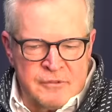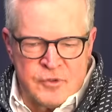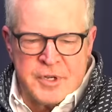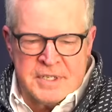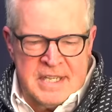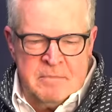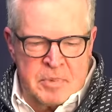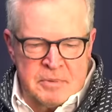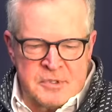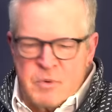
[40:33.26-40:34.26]
foot deep
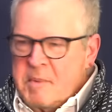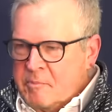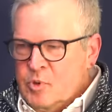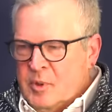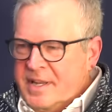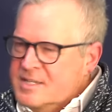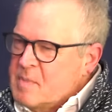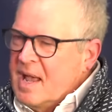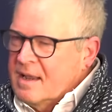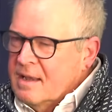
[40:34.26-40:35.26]
swimming pool in his
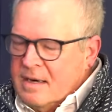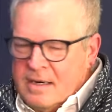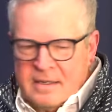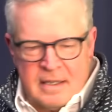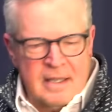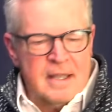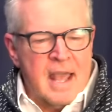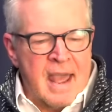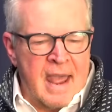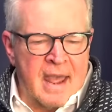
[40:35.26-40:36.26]
backyard
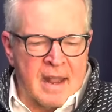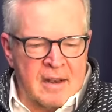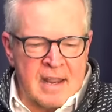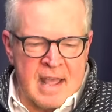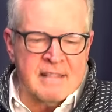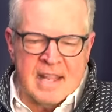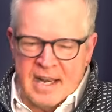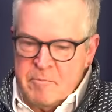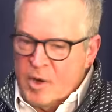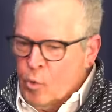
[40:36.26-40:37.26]
and had the
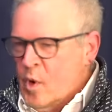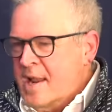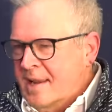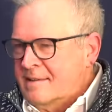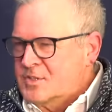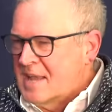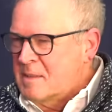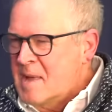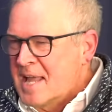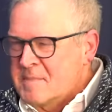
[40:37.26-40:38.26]
Olympic rings on
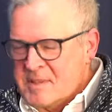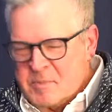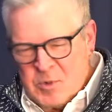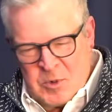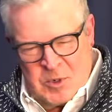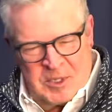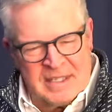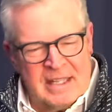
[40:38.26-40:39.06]
the bottom of the pool.